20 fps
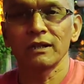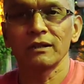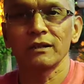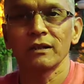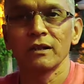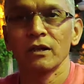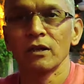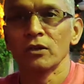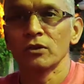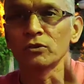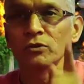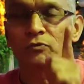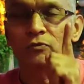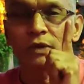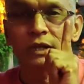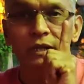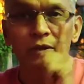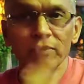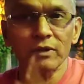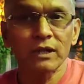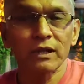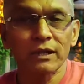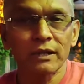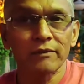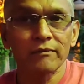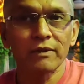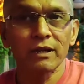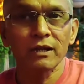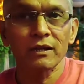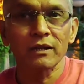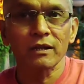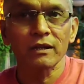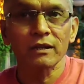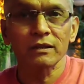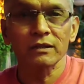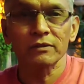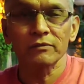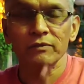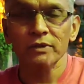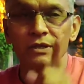Right? So when you are in
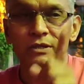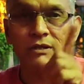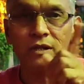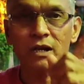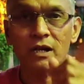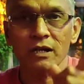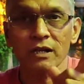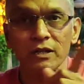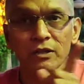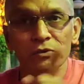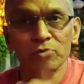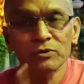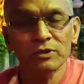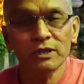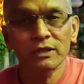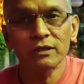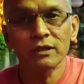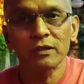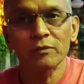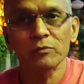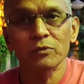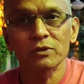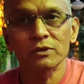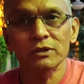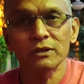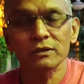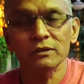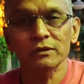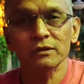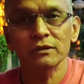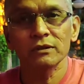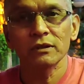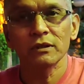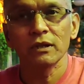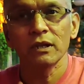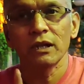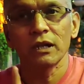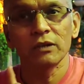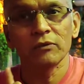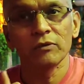awareness, we start using the emotions
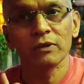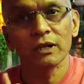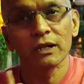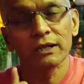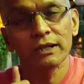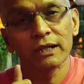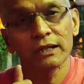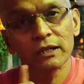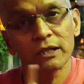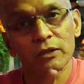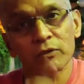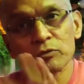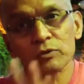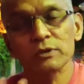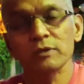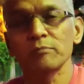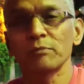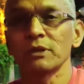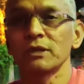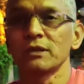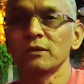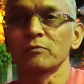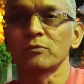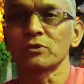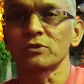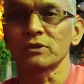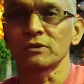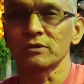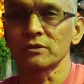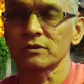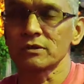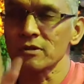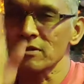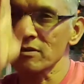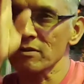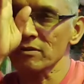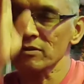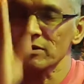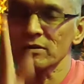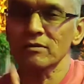and will not get used up by the emotions.
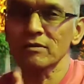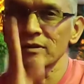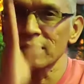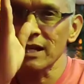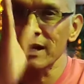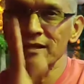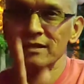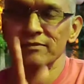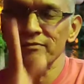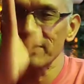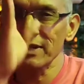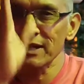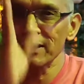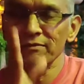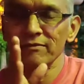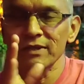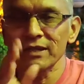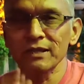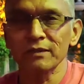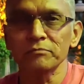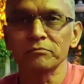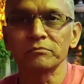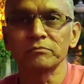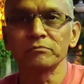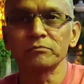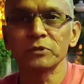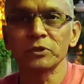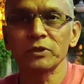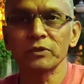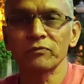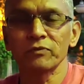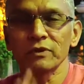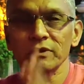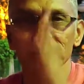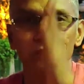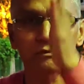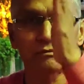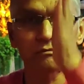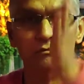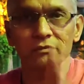So that is a very, very beautiful
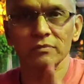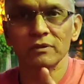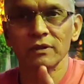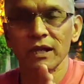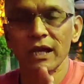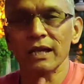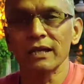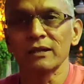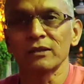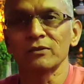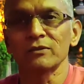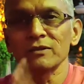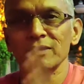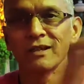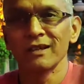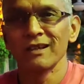line. No?